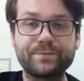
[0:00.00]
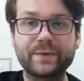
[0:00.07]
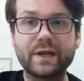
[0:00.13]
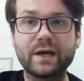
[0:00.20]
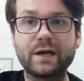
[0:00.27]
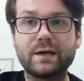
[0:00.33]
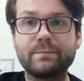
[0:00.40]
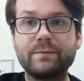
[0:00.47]

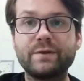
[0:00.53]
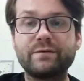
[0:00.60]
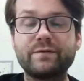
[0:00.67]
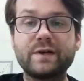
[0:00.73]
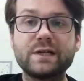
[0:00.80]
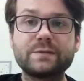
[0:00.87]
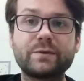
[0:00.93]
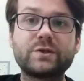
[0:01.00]
The
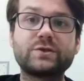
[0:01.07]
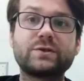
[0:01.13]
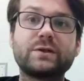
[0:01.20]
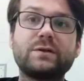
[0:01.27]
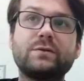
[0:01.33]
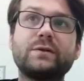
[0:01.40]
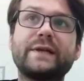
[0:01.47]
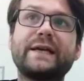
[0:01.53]
first
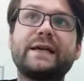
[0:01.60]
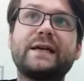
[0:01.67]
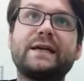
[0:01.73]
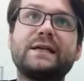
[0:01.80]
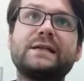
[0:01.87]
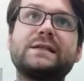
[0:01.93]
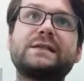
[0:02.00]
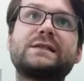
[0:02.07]
patrol
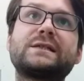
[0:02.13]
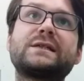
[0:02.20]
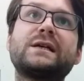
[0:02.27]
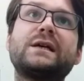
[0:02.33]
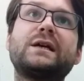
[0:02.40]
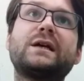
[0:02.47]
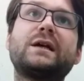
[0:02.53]
is